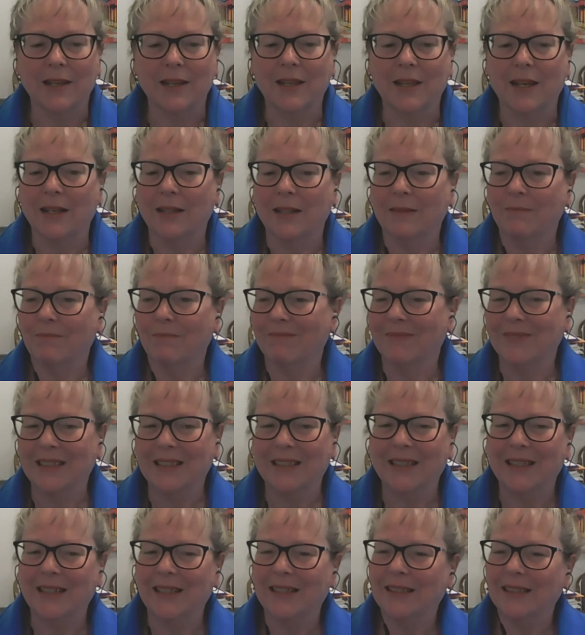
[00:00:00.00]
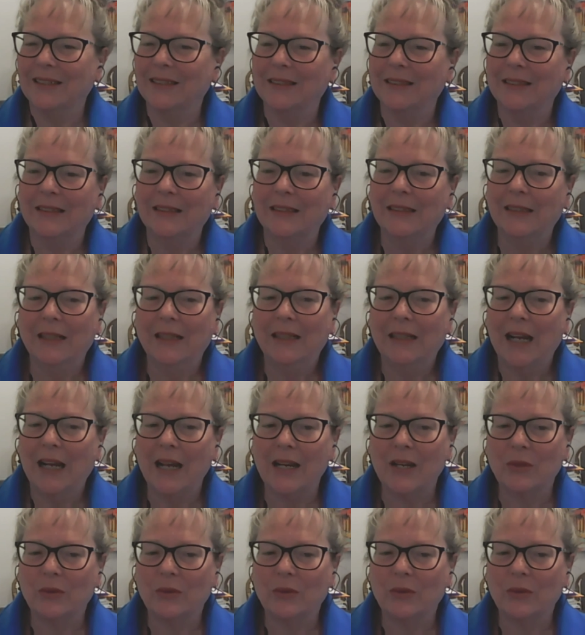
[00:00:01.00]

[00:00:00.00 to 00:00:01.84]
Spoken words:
I thought, I